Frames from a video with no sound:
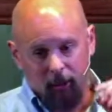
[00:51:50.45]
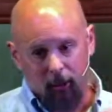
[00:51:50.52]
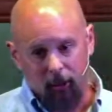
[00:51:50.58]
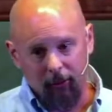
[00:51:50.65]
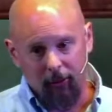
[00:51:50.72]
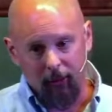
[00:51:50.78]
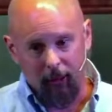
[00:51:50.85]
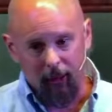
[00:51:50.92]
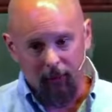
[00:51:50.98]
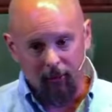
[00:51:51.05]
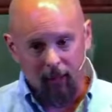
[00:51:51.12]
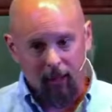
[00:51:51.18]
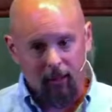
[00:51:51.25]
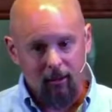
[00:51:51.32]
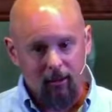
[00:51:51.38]
called the
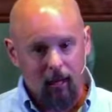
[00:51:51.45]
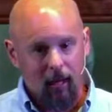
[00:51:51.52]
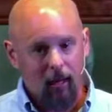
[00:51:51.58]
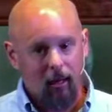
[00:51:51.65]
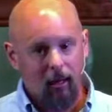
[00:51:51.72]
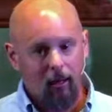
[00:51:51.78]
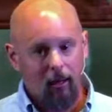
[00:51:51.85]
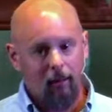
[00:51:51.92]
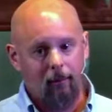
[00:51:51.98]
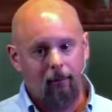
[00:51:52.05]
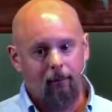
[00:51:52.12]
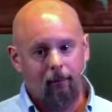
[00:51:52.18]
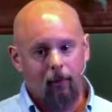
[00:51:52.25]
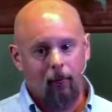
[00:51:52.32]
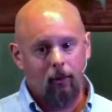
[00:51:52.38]
giving and taking,
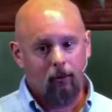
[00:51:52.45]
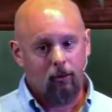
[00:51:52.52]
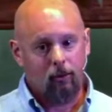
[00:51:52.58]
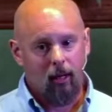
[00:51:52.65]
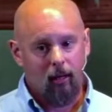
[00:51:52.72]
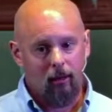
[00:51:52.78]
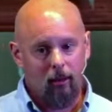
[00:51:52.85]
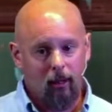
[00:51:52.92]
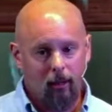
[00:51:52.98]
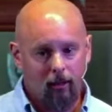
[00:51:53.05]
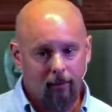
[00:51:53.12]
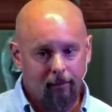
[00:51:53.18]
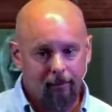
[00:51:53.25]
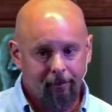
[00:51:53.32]
or danglen.